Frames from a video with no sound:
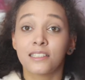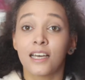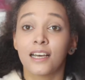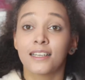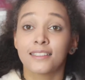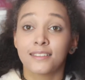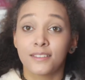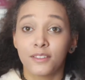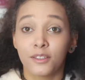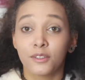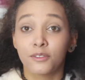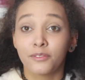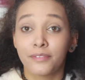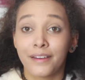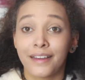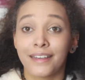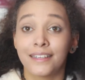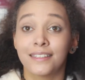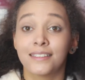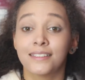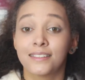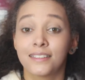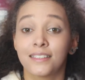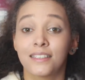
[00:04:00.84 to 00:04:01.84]
the size of your
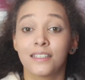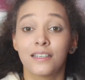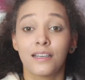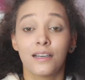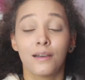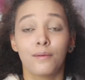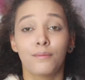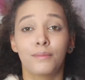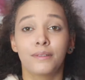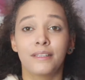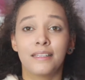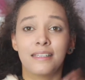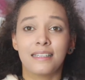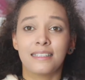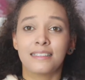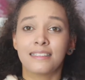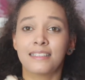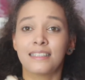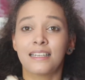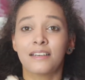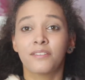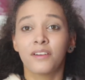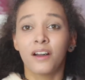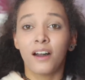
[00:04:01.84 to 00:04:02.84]
face, but then they
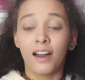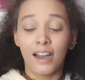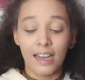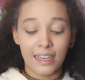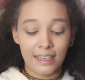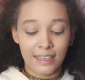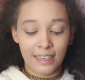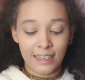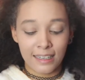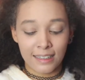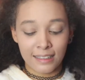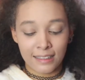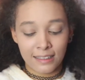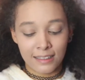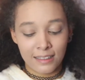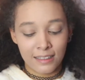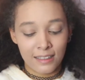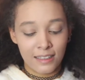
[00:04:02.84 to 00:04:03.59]
didn't have a highlight.